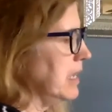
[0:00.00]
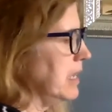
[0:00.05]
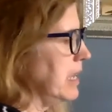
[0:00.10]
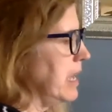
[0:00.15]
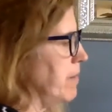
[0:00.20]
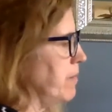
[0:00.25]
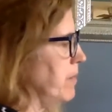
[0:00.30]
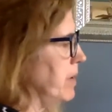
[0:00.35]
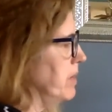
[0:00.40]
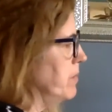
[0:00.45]

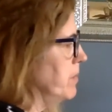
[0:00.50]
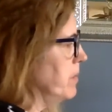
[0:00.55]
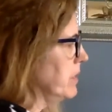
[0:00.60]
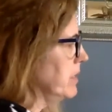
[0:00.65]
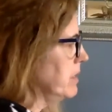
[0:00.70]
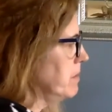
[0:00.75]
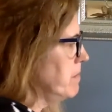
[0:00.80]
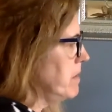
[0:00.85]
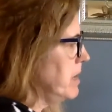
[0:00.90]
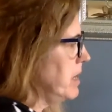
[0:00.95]
and when we're
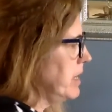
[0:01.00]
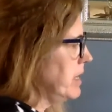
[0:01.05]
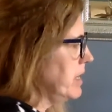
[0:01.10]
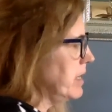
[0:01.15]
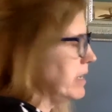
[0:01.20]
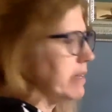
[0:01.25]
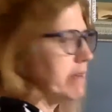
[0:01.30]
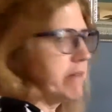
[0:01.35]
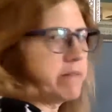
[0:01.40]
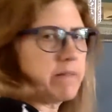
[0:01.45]
going to
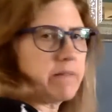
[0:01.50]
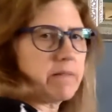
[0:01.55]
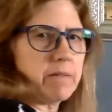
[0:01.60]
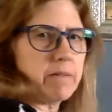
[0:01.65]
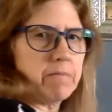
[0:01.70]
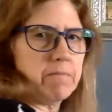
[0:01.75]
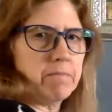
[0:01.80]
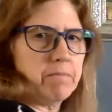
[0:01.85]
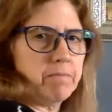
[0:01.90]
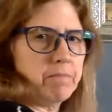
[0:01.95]
minus,
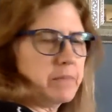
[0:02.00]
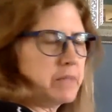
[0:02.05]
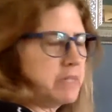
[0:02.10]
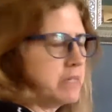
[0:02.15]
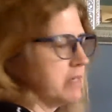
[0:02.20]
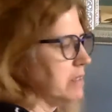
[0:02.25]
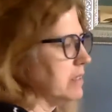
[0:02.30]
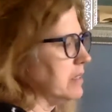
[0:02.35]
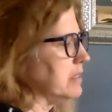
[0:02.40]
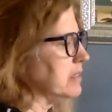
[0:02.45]

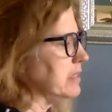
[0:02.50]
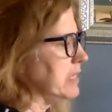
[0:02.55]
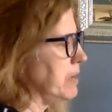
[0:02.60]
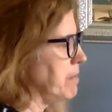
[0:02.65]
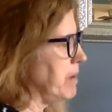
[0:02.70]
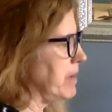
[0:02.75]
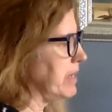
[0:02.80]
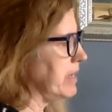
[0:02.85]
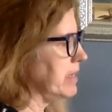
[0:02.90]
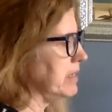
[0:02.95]
this time
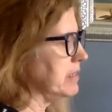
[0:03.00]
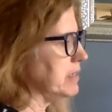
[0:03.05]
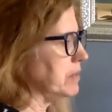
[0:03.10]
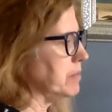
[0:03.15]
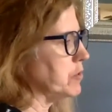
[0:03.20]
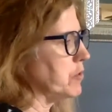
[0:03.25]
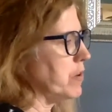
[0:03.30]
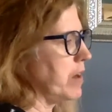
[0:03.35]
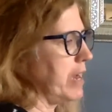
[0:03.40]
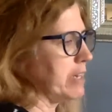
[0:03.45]
I can
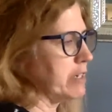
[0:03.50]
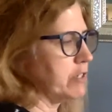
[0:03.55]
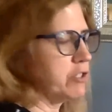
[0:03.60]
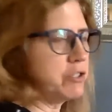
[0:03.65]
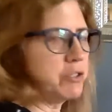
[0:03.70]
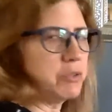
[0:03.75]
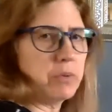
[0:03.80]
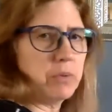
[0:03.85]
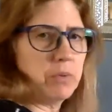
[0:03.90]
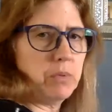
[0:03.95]
subtract
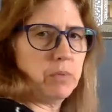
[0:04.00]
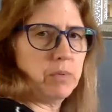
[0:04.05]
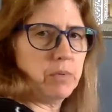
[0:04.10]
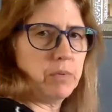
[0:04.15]
2.